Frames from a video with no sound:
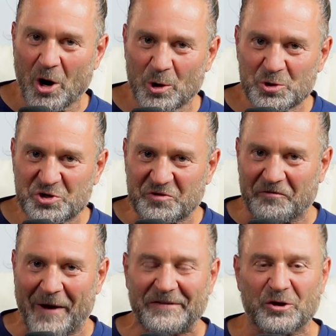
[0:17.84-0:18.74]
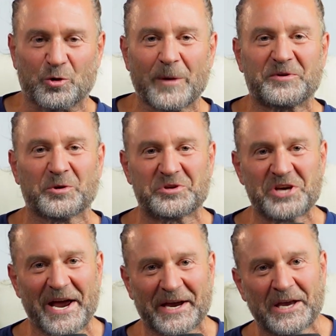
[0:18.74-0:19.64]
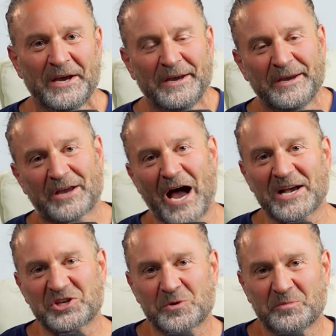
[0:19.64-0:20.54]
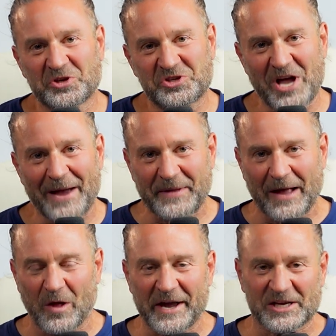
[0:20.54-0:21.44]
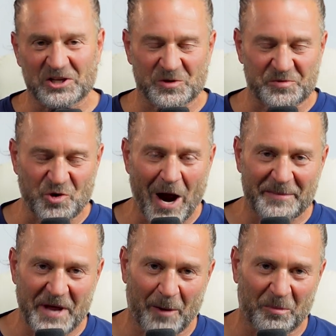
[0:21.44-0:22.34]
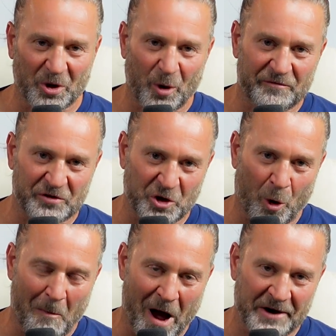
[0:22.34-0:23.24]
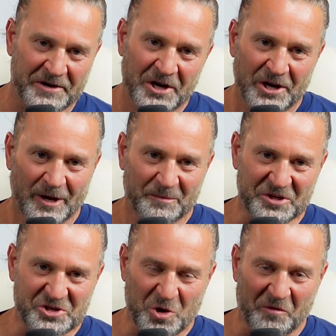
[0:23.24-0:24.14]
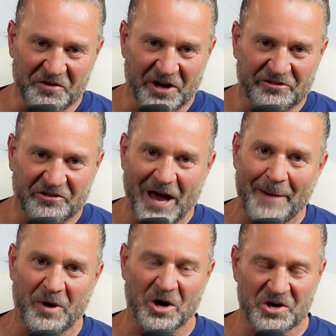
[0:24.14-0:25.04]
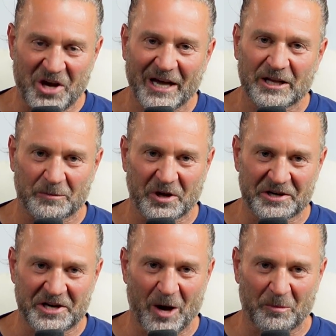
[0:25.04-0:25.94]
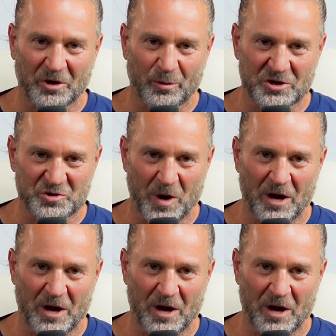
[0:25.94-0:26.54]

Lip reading: host, Frank the Crypto Tank. Guys, please tap that like and subscribe down below if you don't mind. Please don't forget to tap our Caleb link down below as